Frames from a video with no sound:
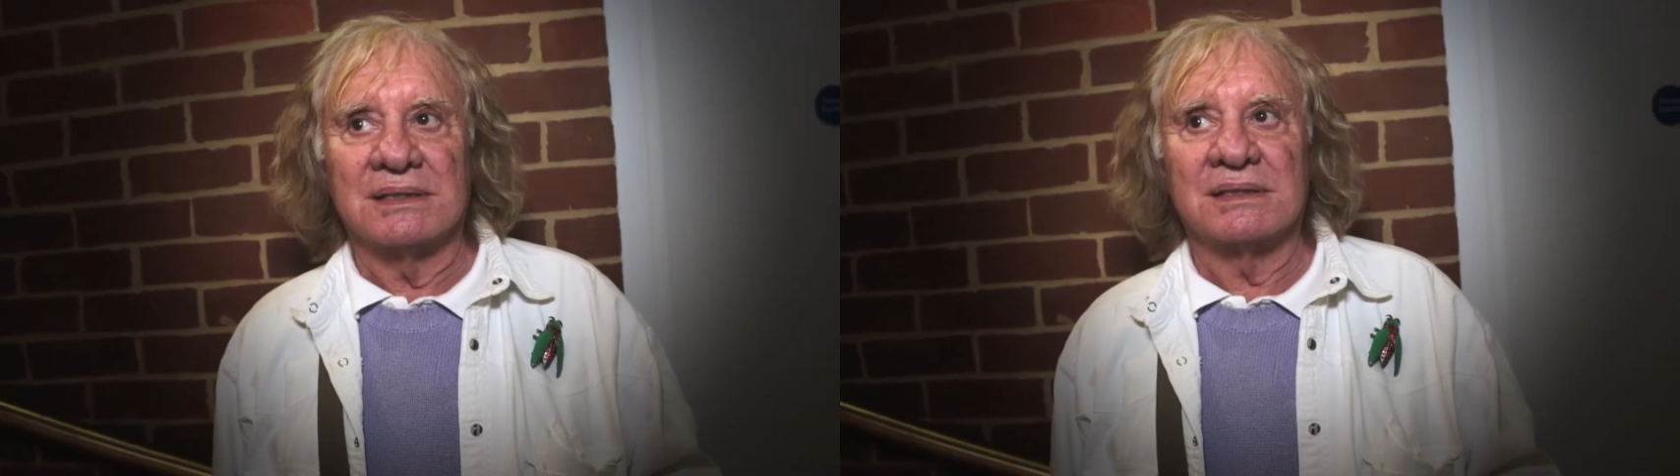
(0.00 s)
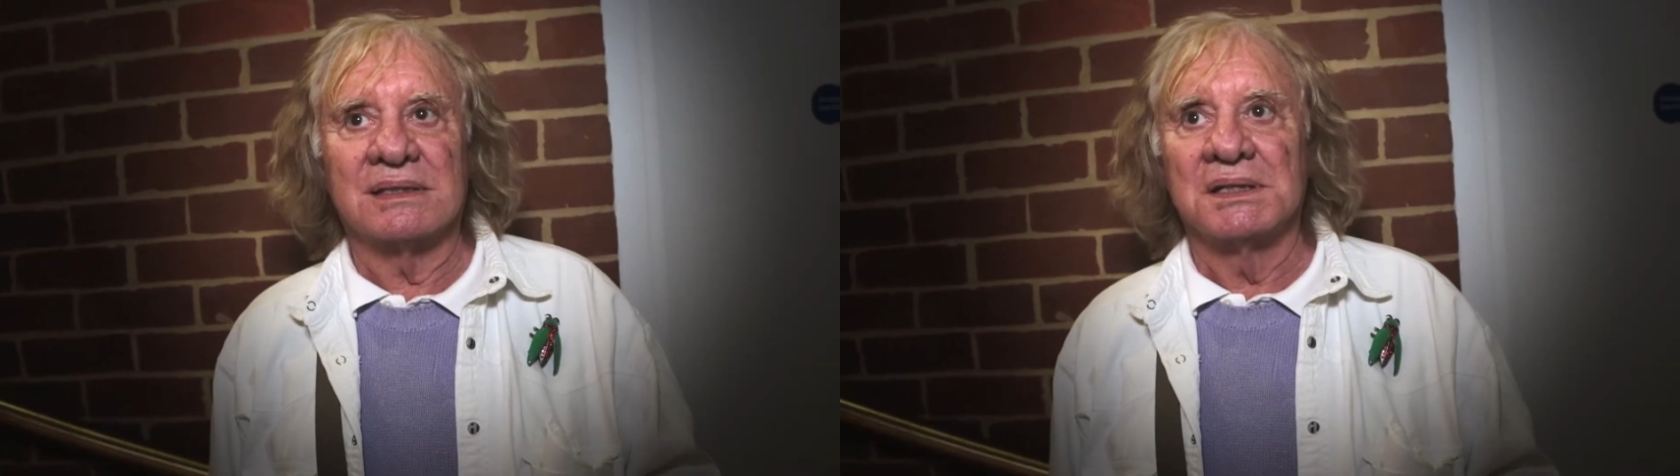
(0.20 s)

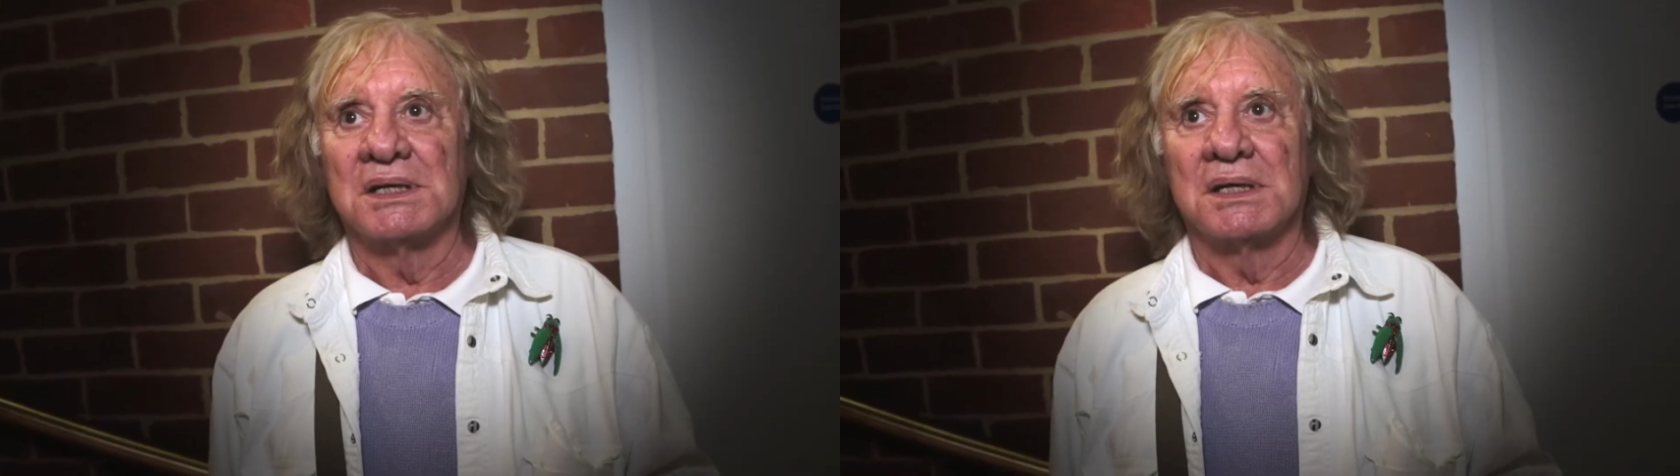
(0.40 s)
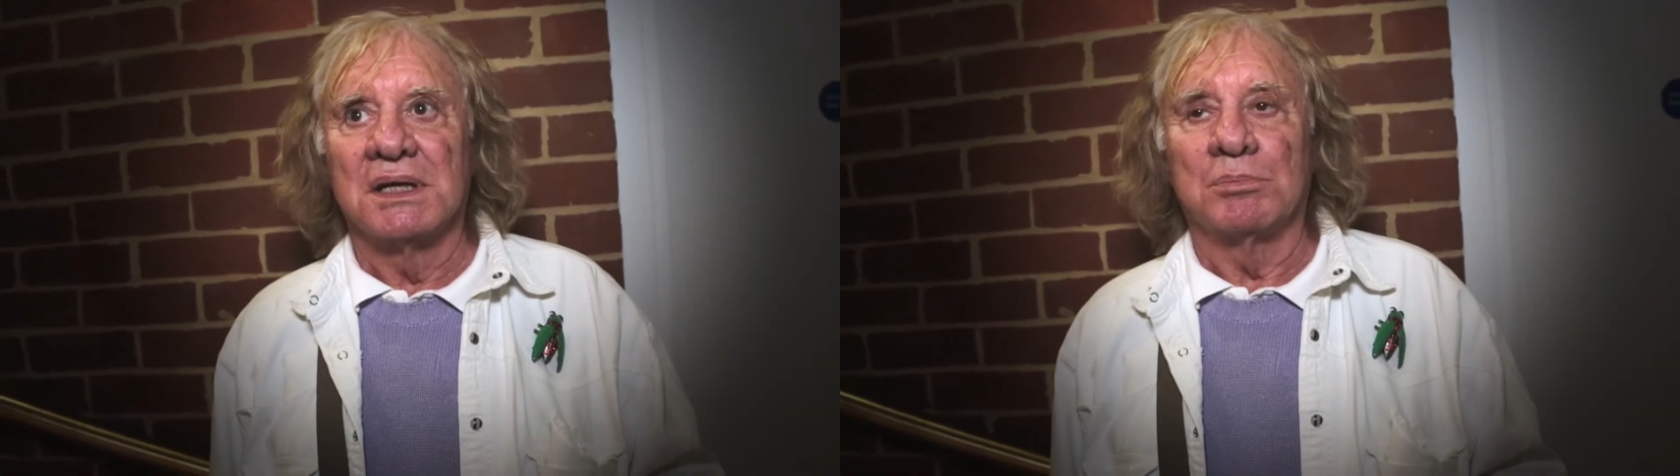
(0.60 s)

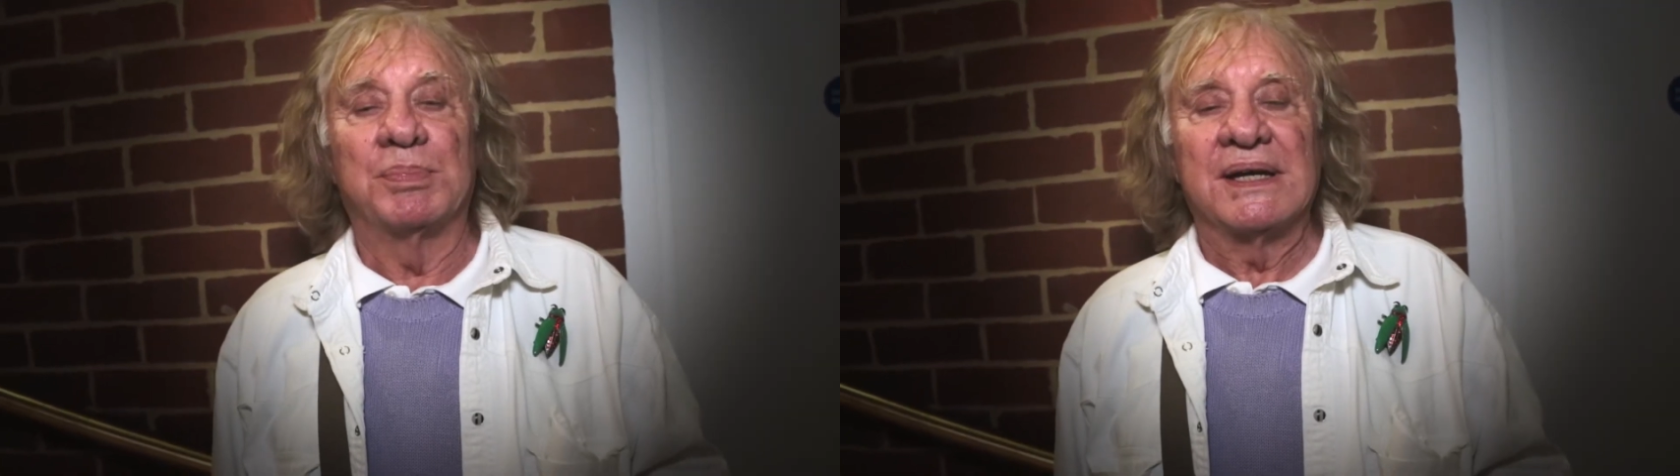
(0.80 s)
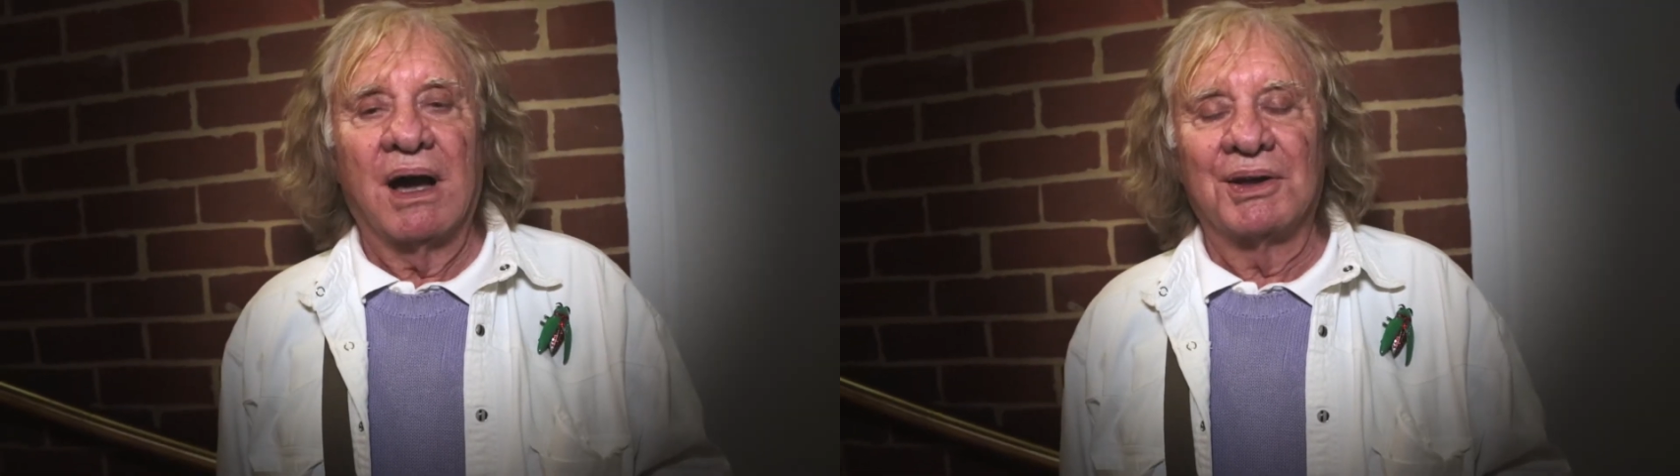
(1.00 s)
It's
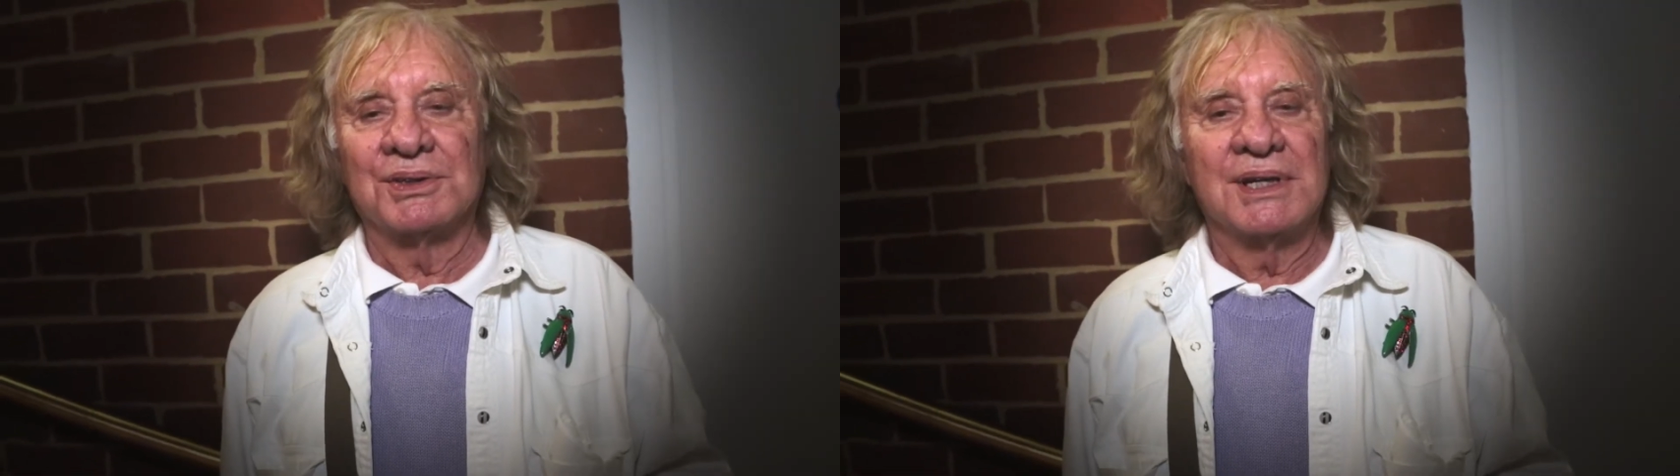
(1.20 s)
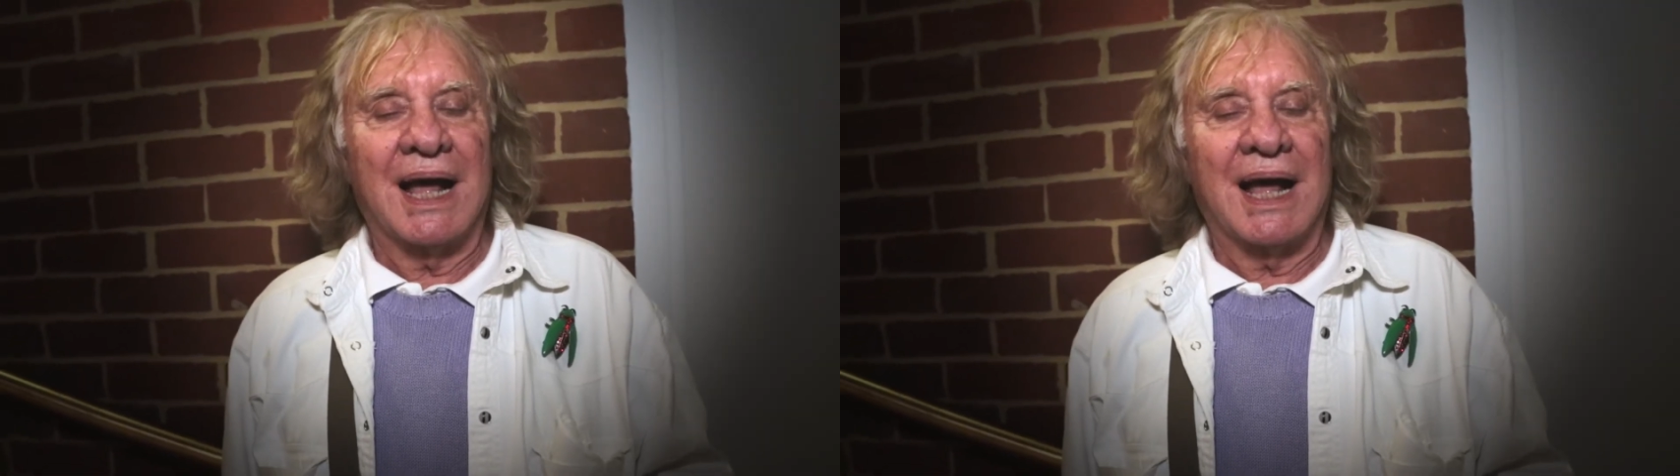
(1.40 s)
beyond